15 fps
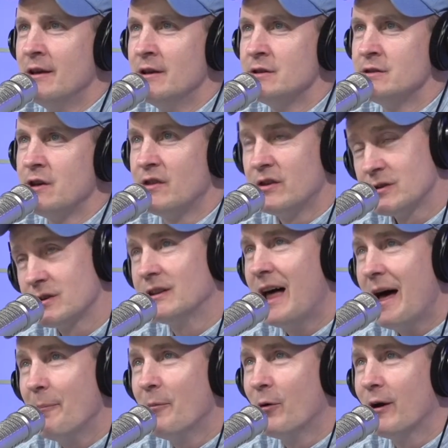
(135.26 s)
So there's a
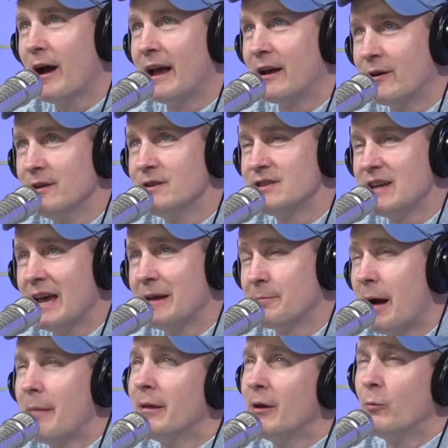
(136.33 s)
lot more I could say and
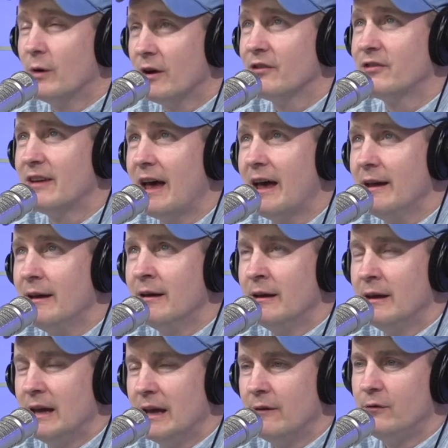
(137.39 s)
probably will say
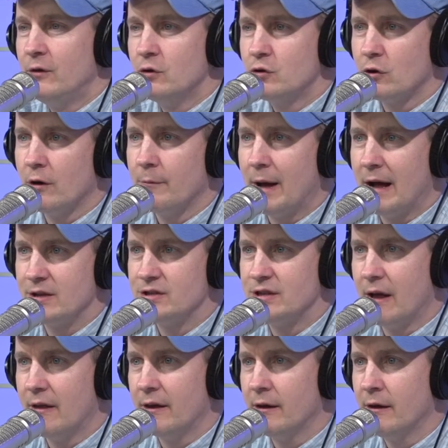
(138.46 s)
in future about
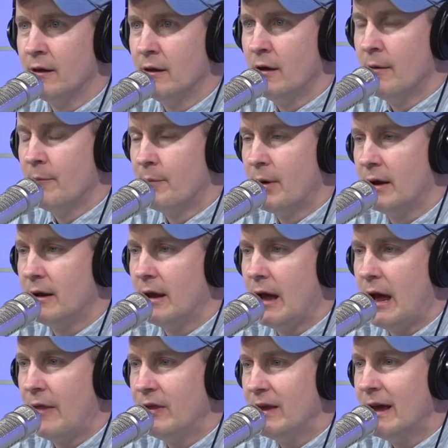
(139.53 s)
selling, but
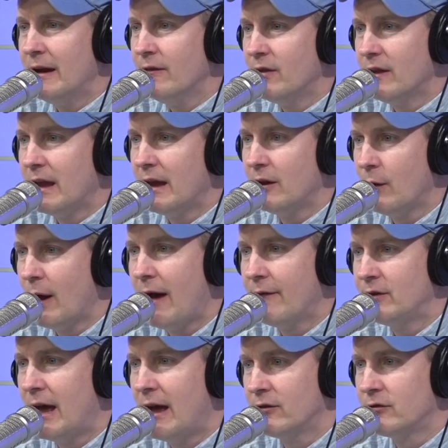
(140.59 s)
at the end of the day, you
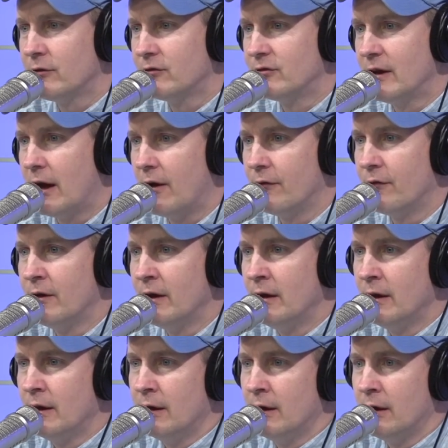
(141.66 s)
have to ask yourself,
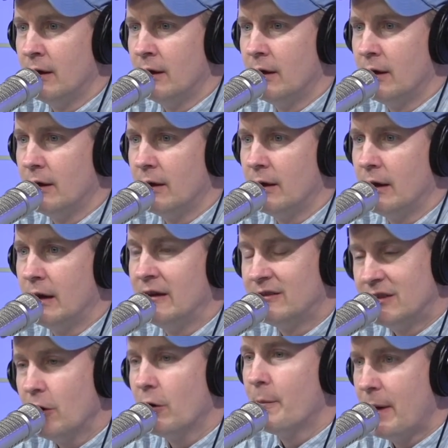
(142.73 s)

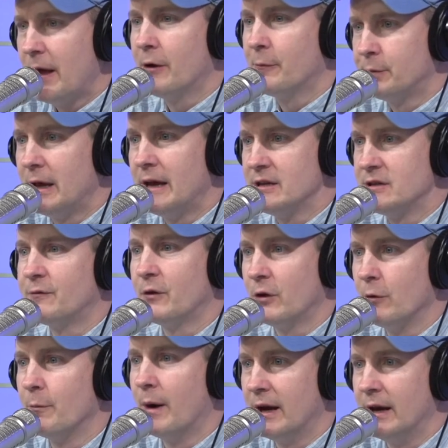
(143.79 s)
is there a better place for
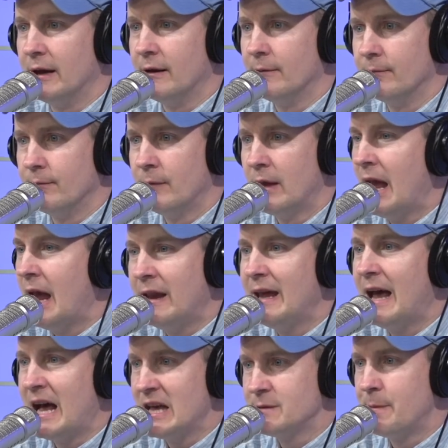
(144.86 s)
your money,
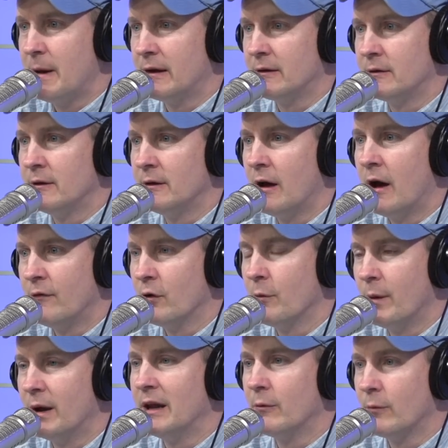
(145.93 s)
any aspect of your
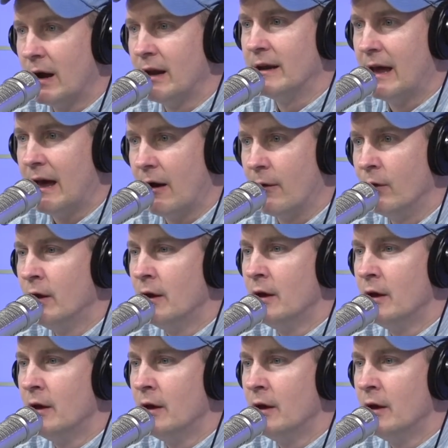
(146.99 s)
money right now?